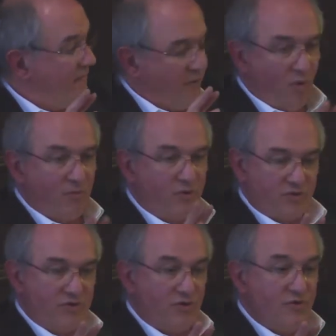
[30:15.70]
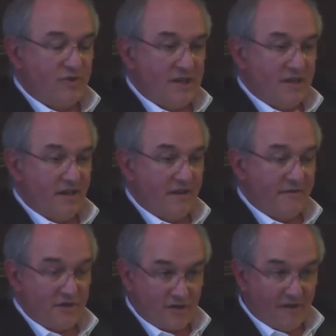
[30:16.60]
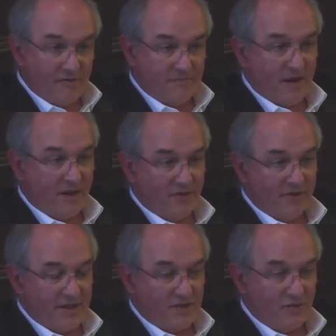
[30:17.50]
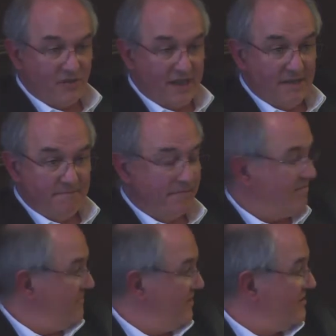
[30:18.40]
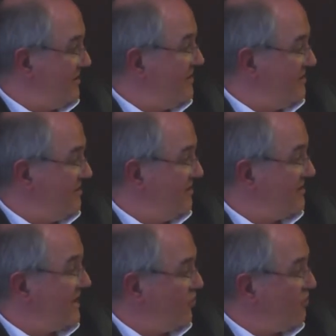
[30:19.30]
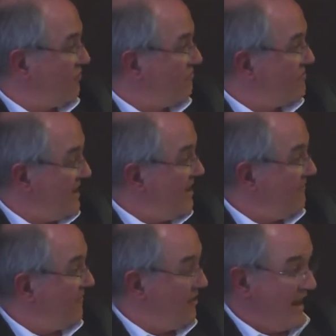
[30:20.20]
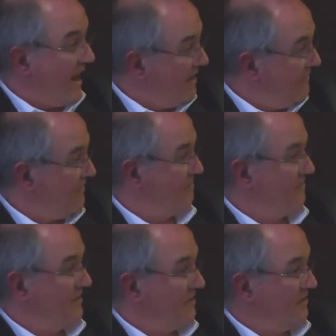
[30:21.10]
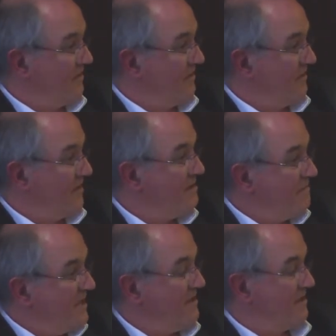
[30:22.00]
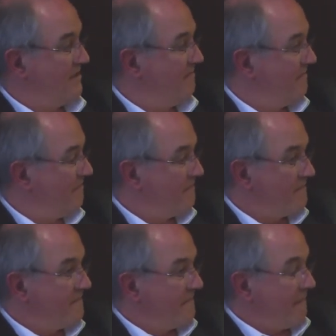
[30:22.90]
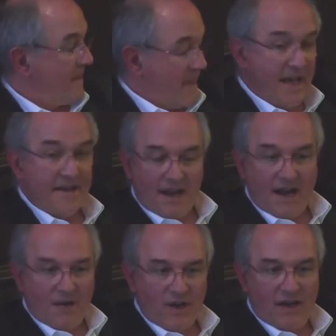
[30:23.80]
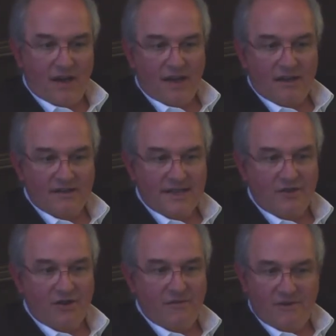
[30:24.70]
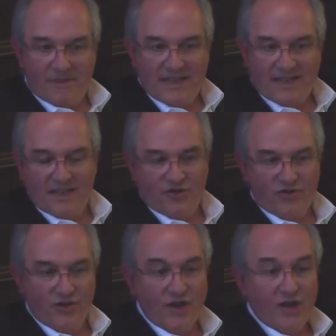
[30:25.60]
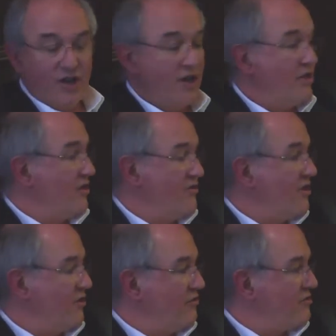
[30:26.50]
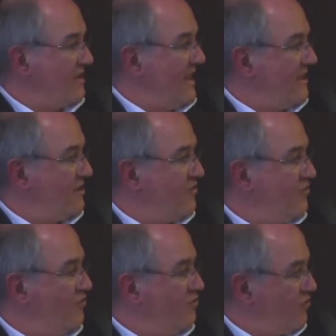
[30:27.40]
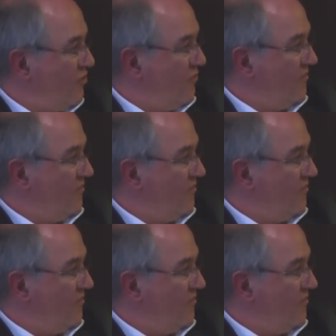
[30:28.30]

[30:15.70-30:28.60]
foremost duty of the sovereign power is to keep the citizen secure, safe, alive, in peace. And I will argue that globalization does not allow states to do so.